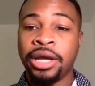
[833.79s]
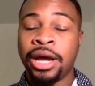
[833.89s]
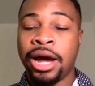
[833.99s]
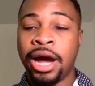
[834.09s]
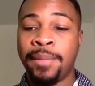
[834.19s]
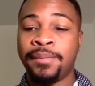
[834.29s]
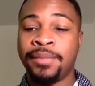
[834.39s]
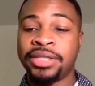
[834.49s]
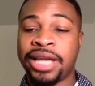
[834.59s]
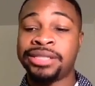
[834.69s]

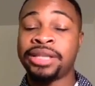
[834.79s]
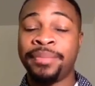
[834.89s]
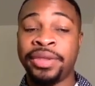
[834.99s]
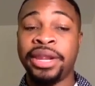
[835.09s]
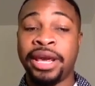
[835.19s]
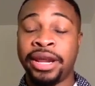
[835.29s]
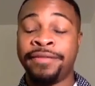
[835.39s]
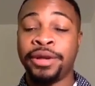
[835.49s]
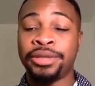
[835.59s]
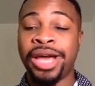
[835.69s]
because that's something in the
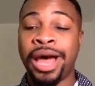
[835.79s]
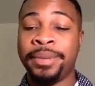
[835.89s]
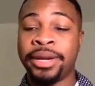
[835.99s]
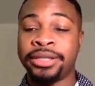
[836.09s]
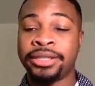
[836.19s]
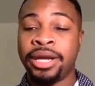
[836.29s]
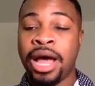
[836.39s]
NFL topics.